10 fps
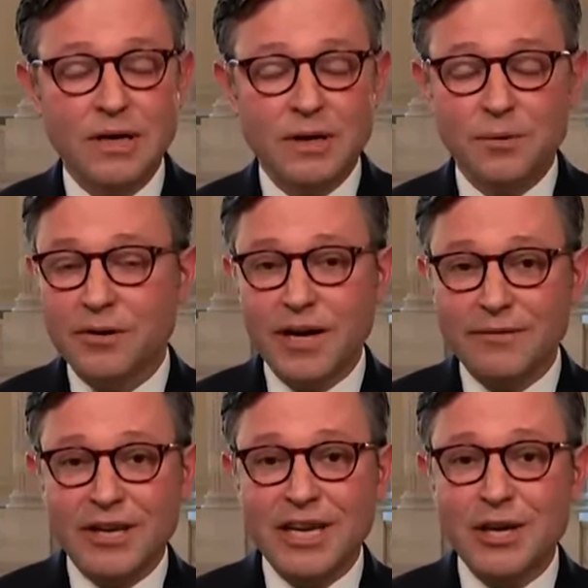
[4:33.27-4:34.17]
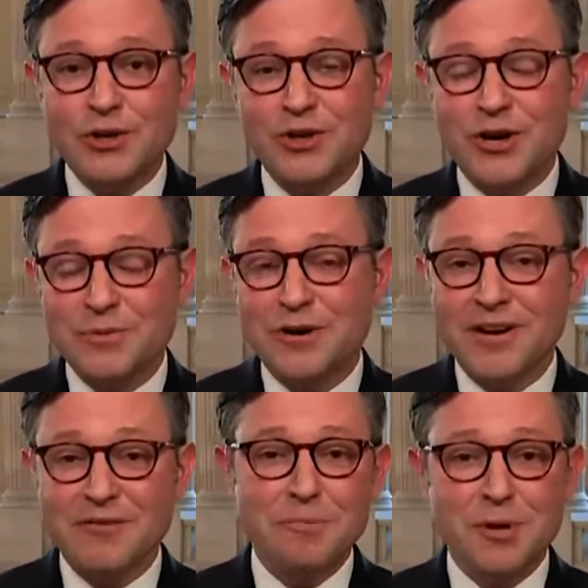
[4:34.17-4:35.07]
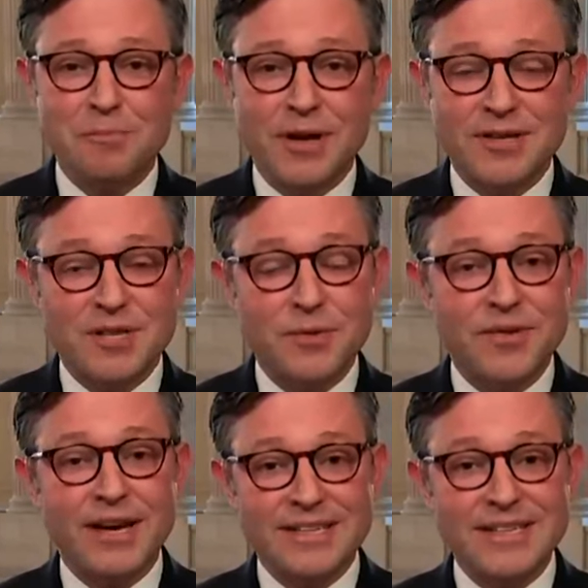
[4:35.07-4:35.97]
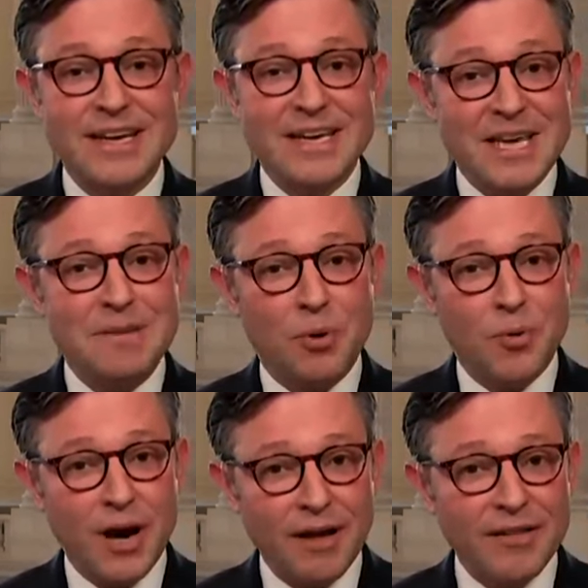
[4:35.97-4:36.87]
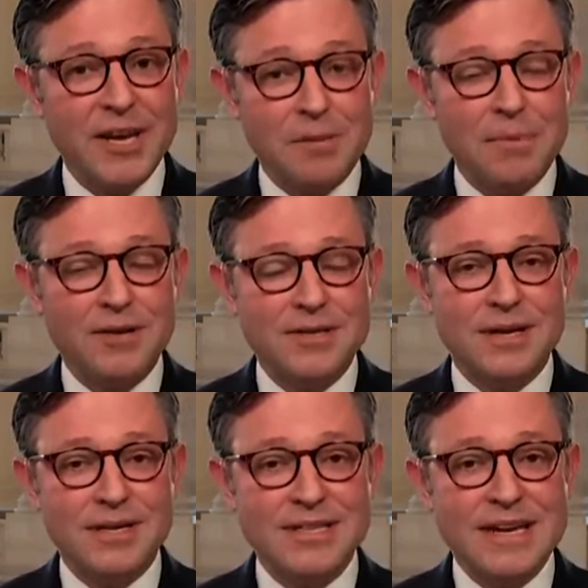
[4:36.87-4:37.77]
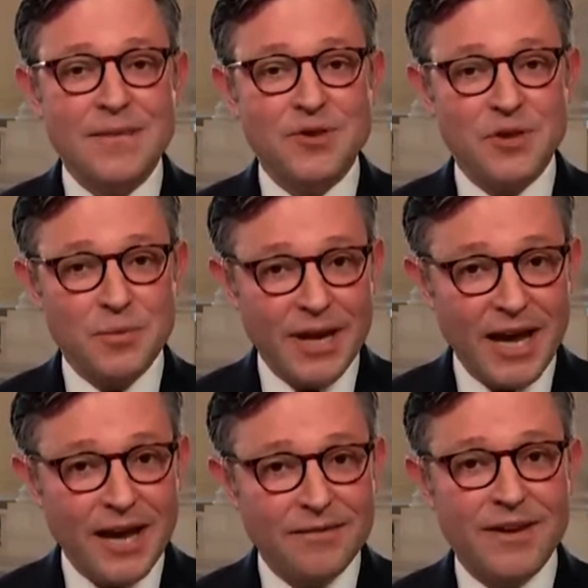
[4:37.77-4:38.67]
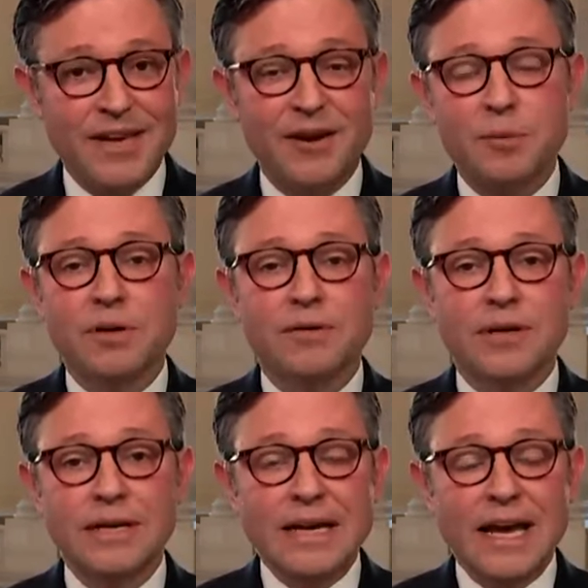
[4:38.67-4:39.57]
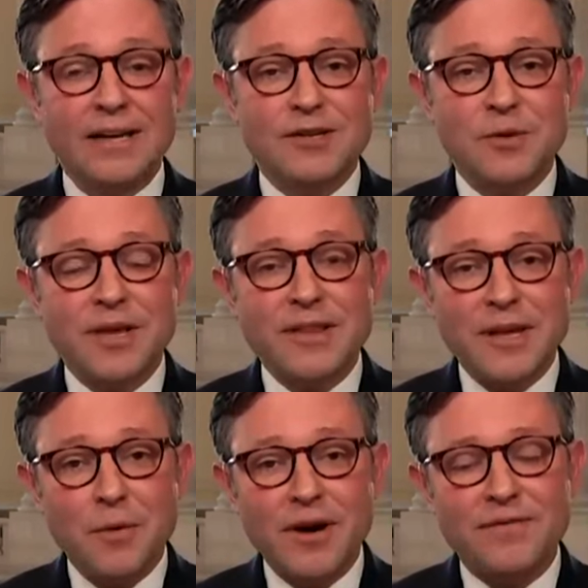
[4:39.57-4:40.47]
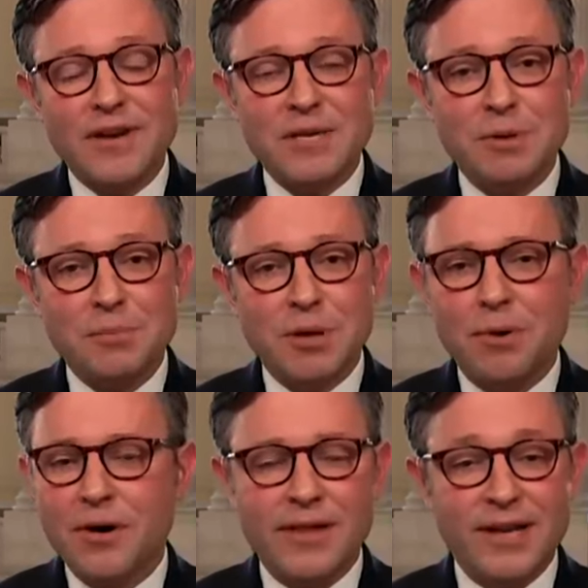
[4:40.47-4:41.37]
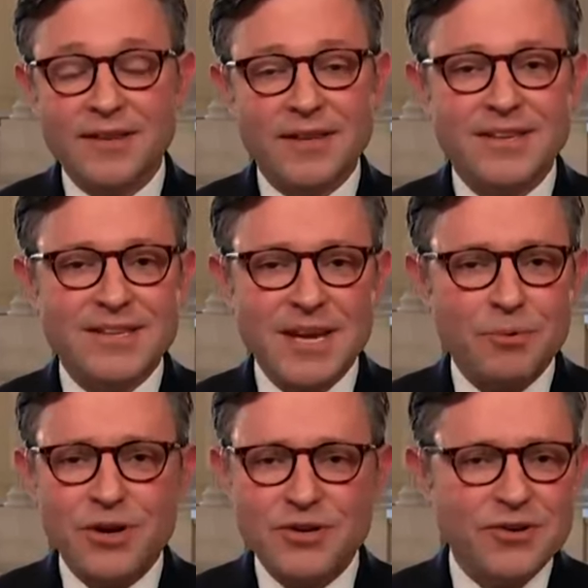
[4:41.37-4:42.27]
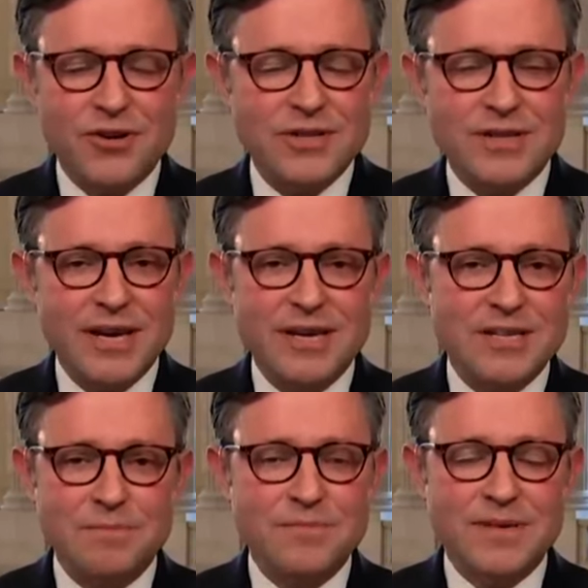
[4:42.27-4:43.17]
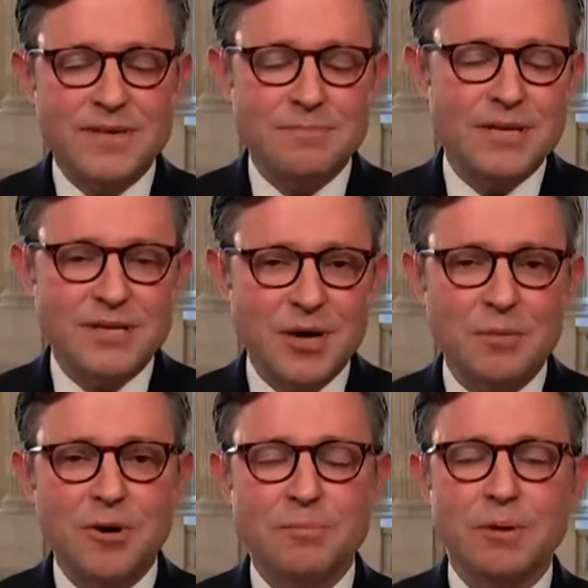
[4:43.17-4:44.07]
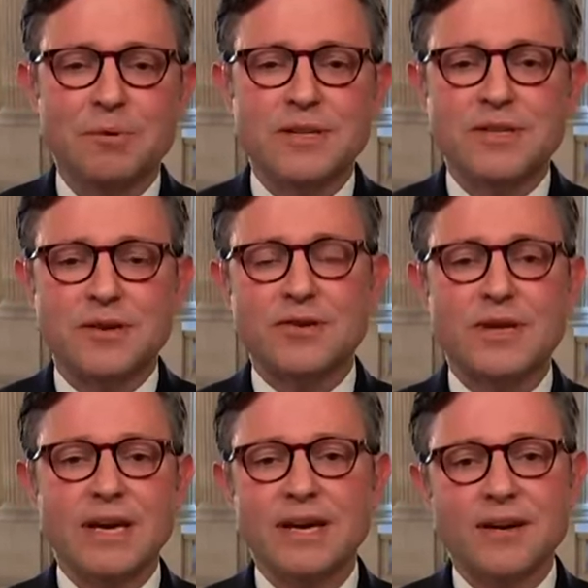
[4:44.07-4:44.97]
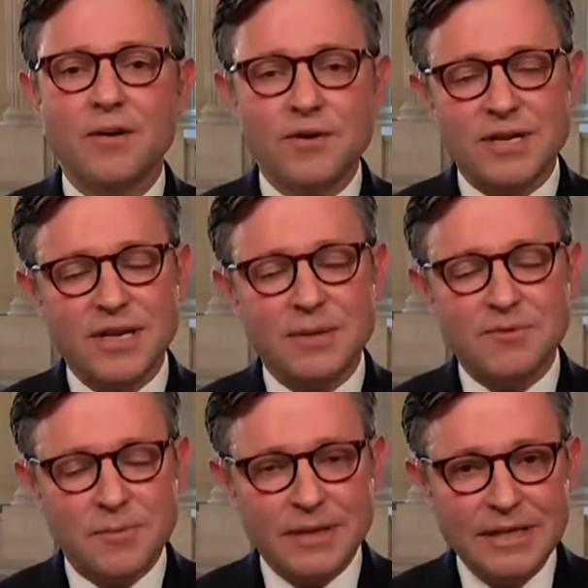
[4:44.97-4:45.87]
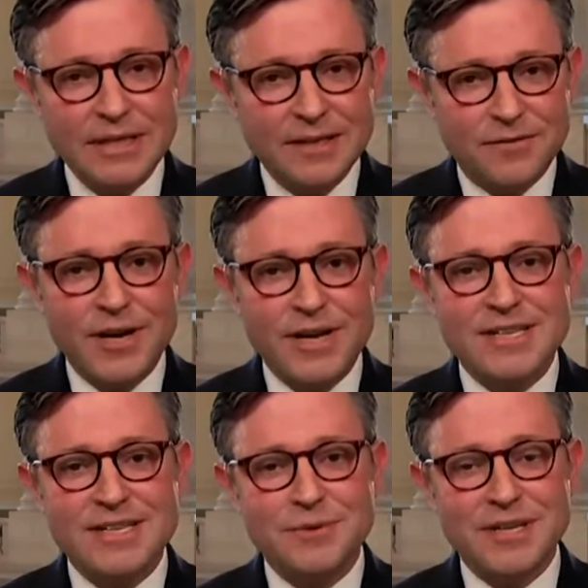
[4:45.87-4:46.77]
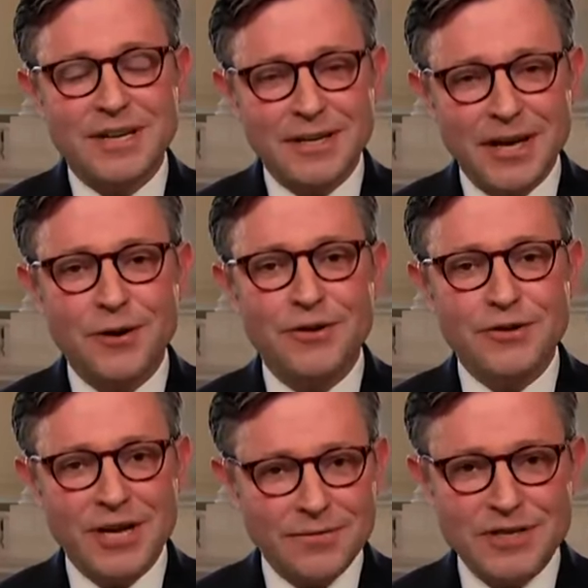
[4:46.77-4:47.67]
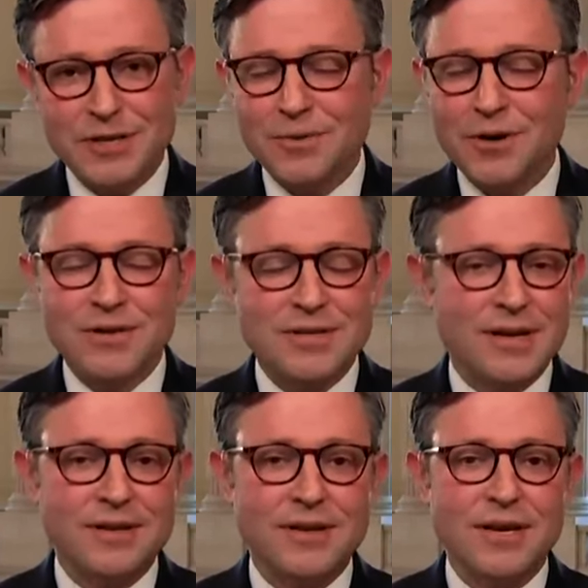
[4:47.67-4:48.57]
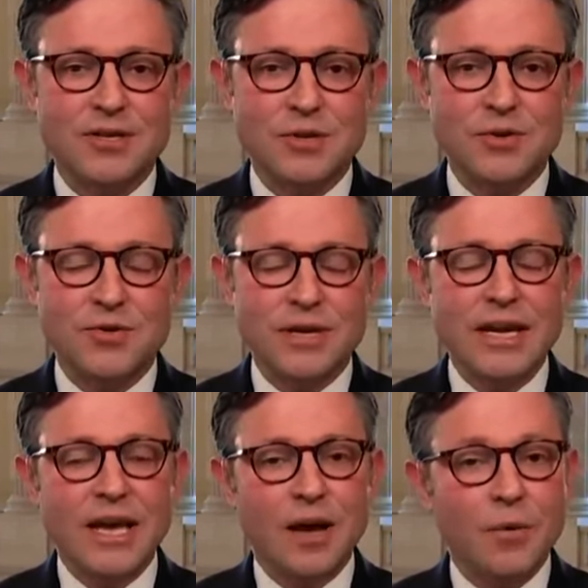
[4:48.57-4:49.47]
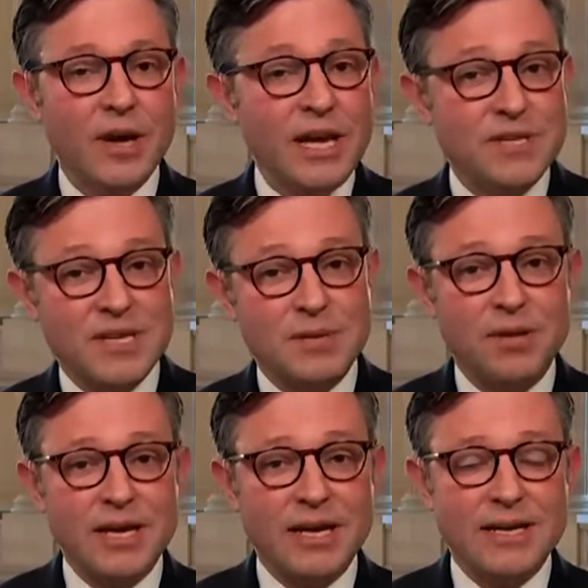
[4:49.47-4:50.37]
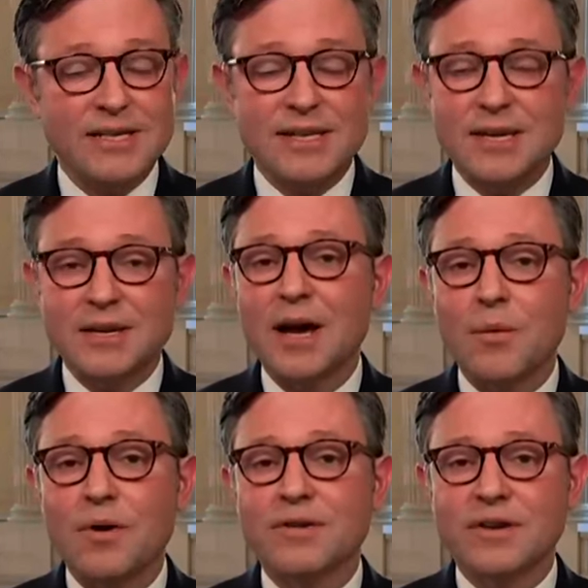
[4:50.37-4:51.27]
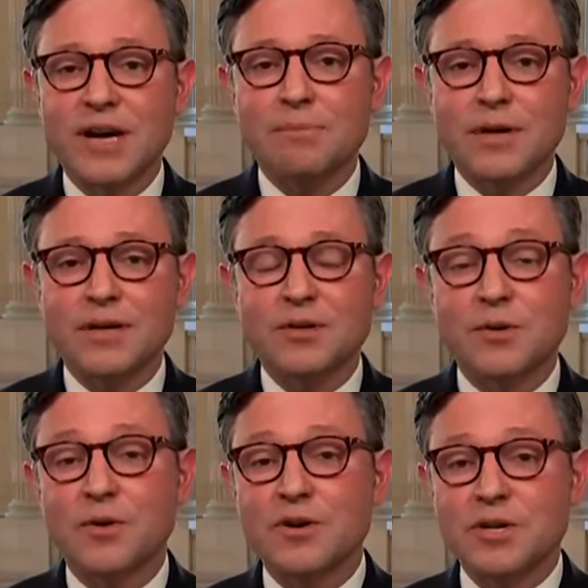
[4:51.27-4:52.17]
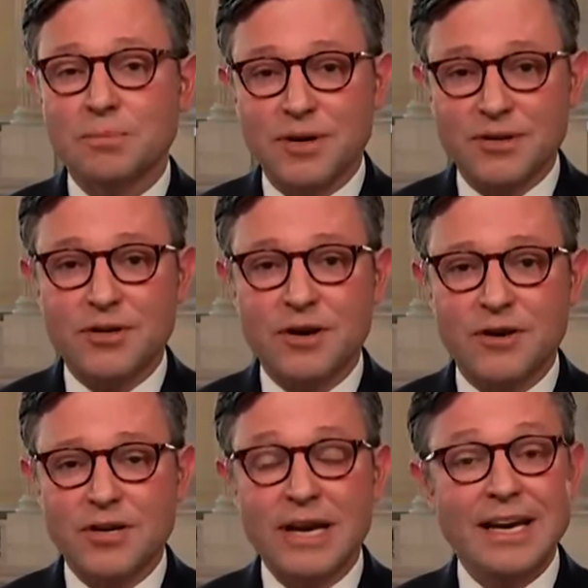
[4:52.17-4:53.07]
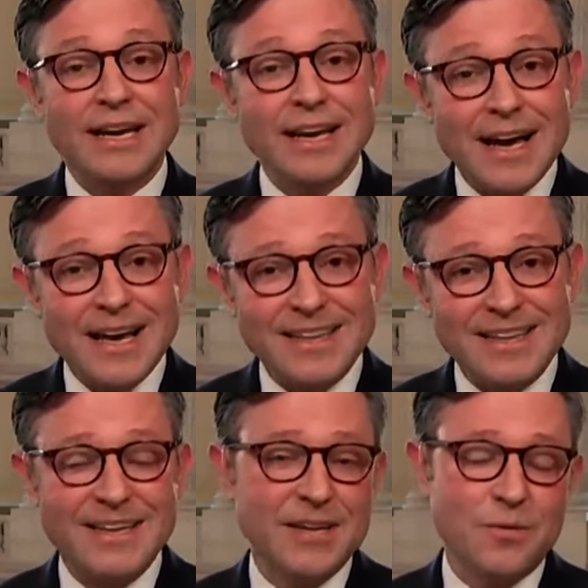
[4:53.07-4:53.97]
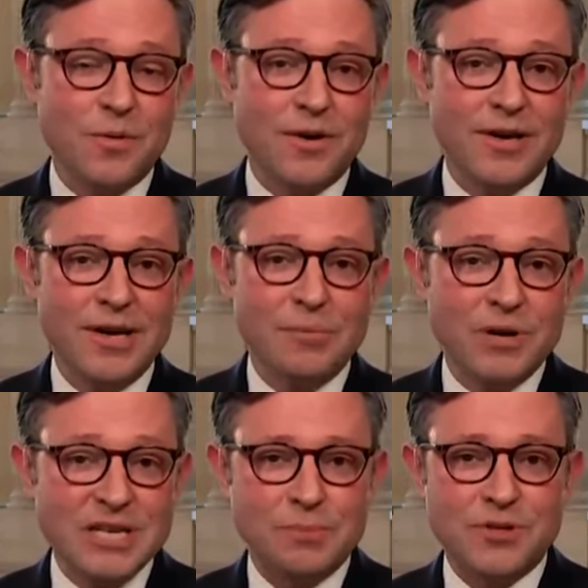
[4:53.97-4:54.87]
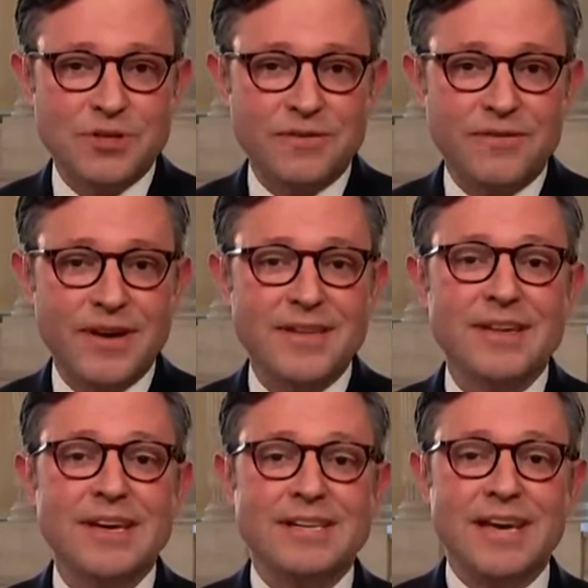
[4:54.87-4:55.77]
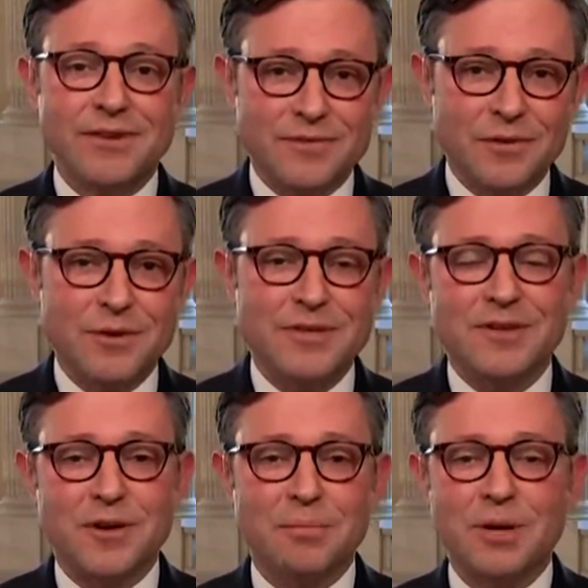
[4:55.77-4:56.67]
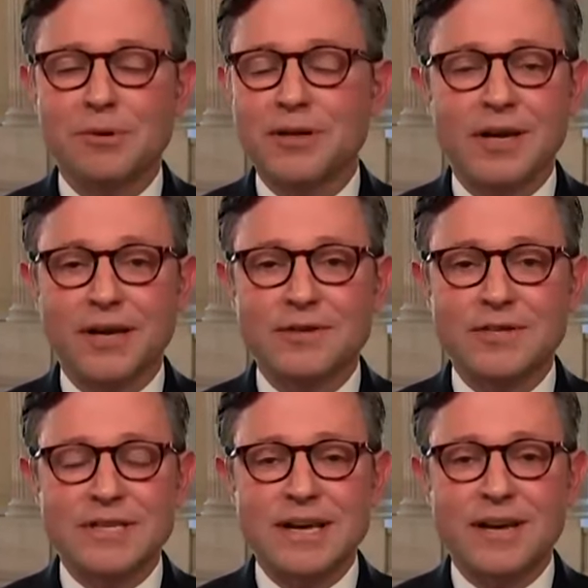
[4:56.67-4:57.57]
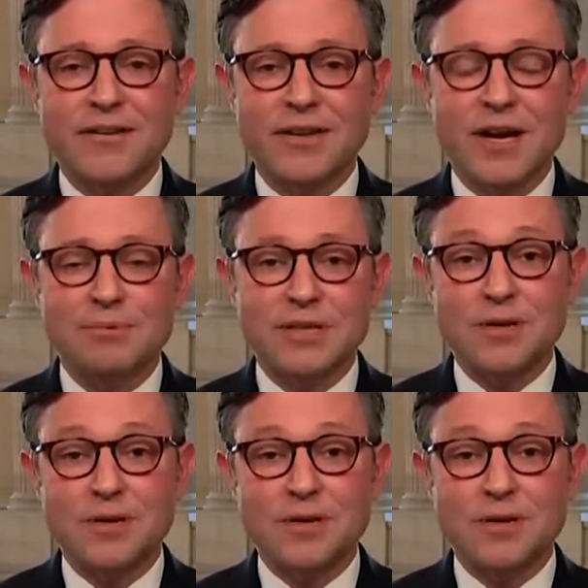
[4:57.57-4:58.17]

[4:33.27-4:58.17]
We don't have a king in charge. We don't have a middleman. So we've got to keep morality amongst us so that we have accountability. And so they wanted faith to be a big part of that. The separation of church and state is a misnomer. People misunderstand. understand it. Of course, it comes from a phrase that was in a letter that Jefferson wrote. It's not in the Constitution. And what he was explaining is they did not want the government to encroach upon the church, not that they didn't want principles of faith to have influence on our public life. It was exactly the opposite.